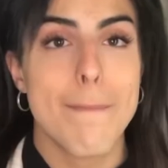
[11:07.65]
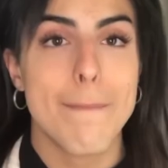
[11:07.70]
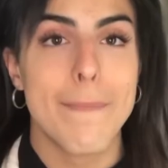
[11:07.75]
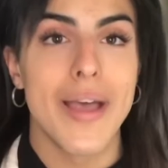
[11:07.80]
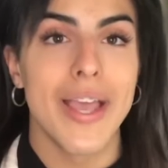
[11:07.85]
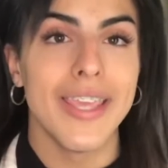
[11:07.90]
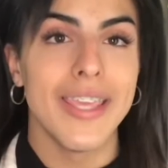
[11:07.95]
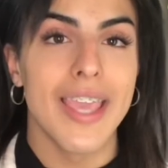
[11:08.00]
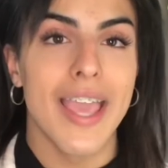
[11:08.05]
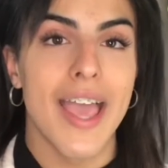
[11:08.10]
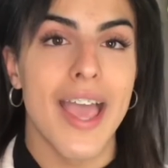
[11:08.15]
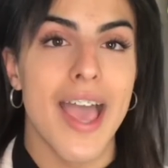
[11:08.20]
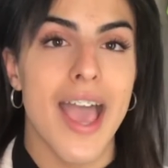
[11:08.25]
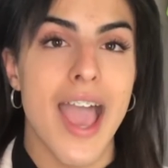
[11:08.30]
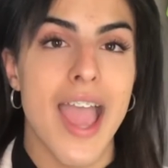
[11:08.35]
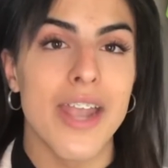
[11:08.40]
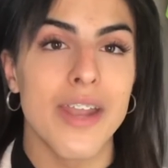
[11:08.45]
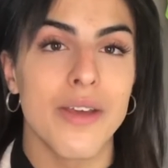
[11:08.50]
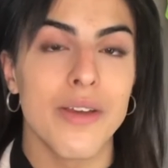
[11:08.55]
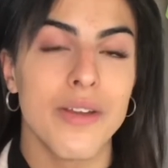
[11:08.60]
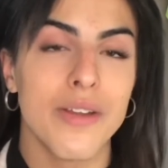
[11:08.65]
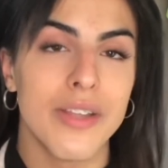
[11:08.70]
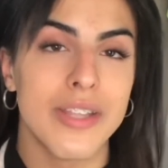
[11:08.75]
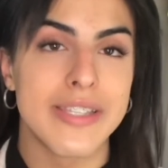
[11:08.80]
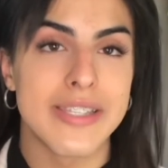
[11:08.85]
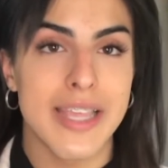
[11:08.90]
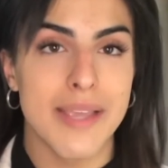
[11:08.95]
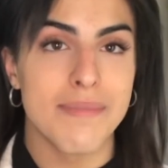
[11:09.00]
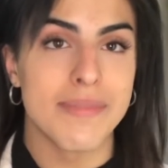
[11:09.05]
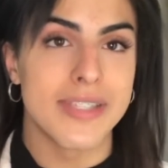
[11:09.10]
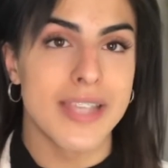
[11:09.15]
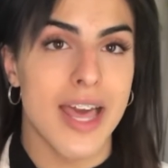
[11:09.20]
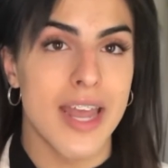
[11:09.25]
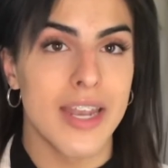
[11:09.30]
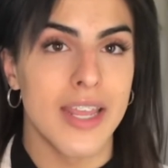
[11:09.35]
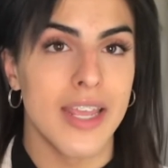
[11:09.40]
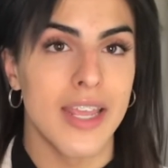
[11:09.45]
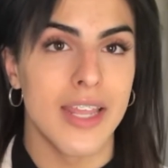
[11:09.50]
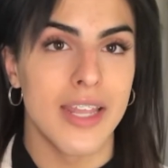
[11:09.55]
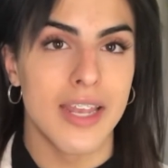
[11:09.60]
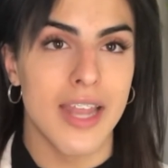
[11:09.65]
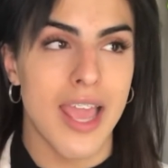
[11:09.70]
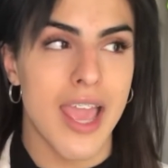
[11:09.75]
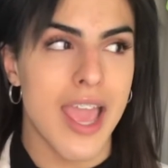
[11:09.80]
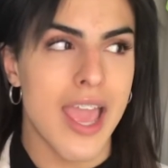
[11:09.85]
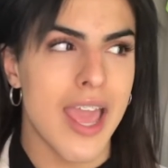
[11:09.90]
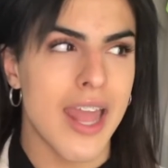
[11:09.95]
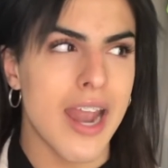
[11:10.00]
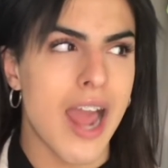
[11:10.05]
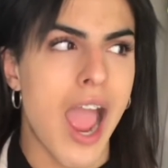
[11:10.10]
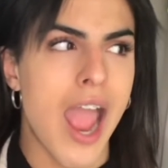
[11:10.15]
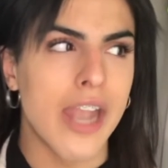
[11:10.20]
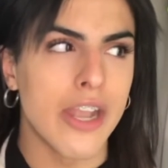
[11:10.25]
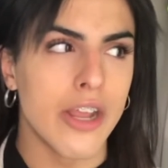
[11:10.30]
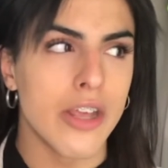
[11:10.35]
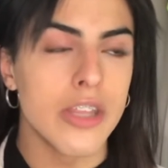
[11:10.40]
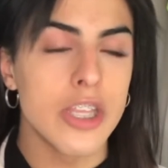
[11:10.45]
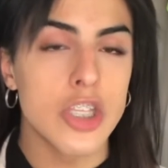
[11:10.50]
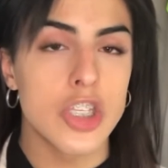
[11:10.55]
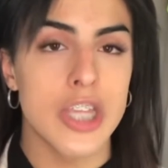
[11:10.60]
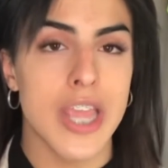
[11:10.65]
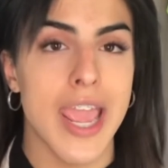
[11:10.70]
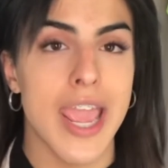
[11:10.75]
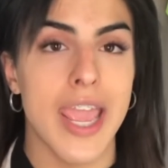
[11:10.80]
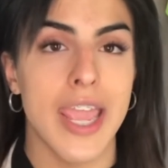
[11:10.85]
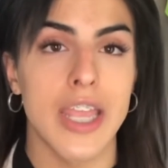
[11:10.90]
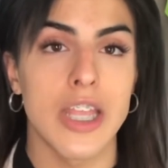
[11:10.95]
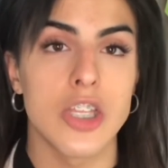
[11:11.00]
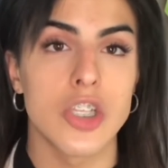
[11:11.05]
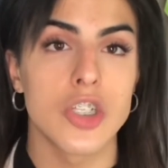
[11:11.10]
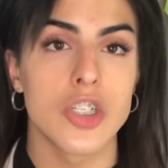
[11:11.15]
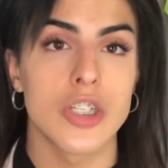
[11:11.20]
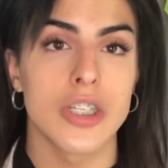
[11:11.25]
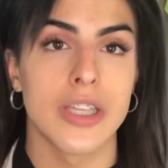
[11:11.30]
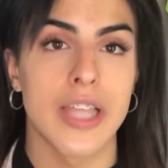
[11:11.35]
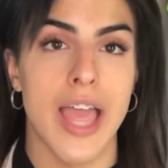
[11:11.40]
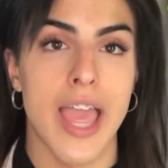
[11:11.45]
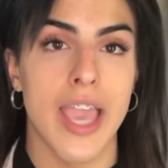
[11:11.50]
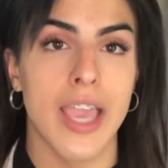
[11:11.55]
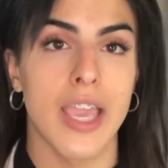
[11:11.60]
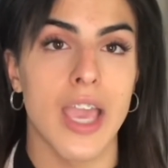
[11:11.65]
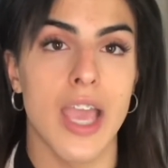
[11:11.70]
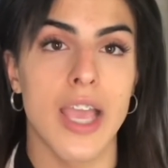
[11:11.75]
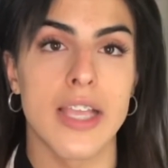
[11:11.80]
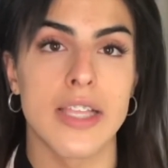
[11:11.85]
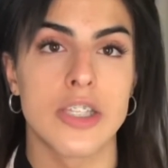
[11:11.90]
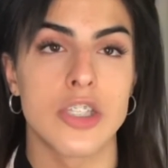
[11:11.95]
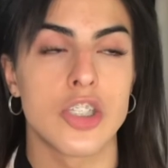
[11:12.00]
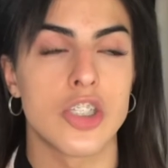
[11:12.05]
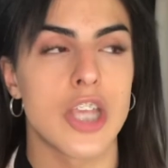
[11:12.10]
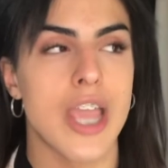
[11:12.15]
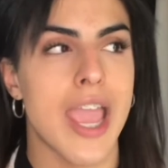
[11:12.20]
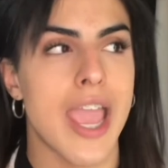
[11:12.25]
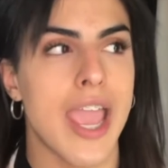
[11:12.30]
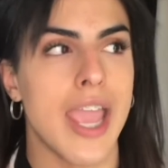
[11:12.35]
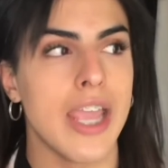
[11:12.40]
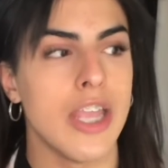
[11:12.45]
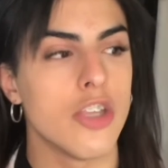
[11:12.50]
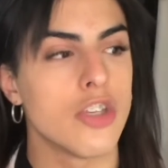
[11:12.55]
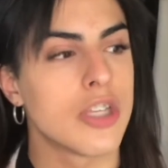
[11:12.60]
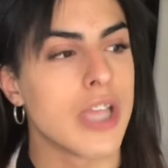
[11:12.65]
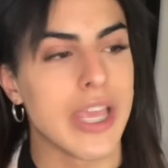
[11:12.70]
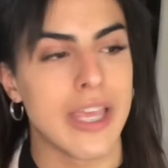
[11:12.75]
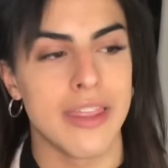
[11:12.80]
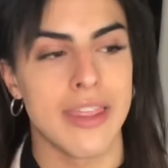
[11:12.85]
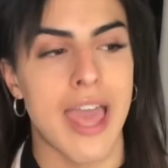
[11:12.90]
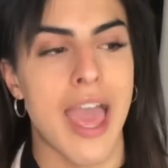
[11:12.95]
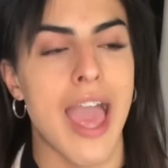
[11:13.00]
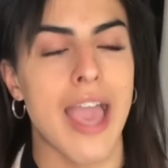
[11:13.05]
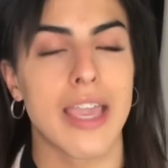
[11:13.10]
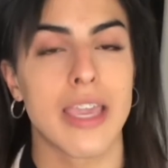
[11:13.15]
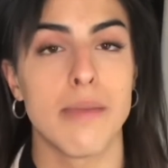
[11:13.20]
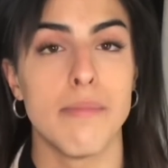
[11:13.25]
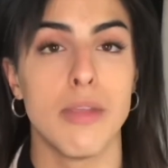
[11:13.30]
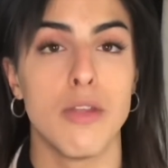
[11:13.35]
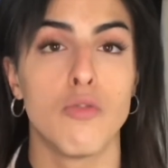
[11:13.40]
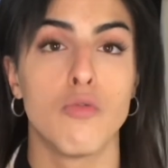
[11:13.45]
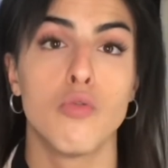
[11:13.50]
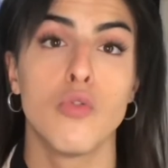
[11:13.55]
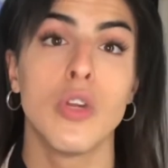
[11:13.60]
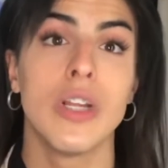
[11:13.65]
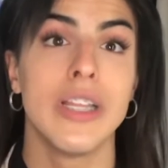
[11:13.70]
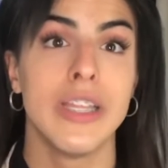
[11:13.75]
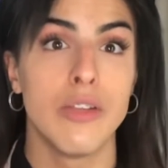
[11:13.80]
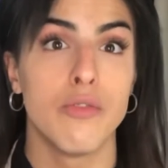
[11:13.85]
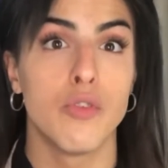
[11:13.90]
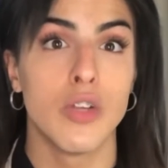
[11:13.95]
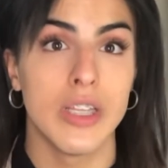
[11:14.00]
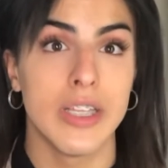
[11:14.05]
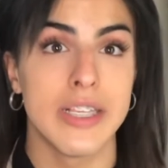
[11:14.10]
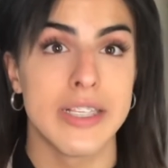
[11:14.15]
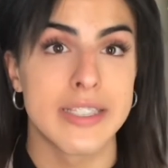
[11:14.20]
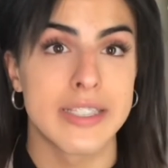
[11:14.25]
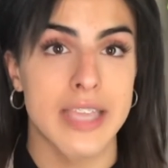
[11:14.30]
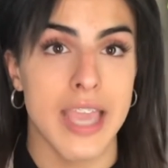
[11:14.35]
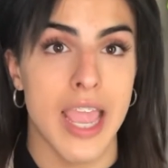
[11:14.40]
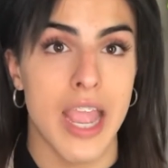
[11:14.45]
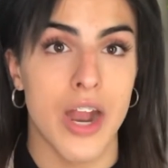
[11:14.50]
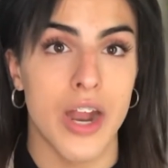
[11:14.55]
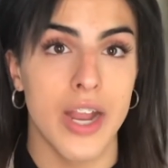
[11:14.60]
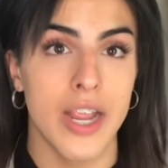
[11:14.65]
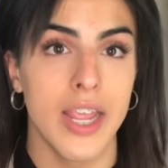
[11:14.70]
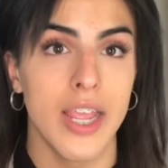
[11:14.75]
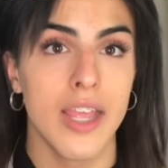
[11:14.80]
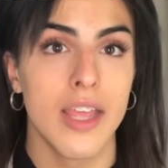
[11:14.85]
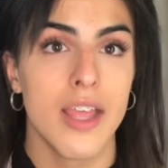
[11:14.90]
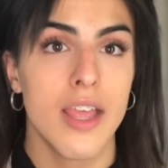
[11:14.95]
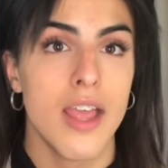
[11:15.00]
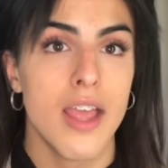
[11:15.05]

But yeah, I know it seems sudden, and I know that change like that can be really, really scary.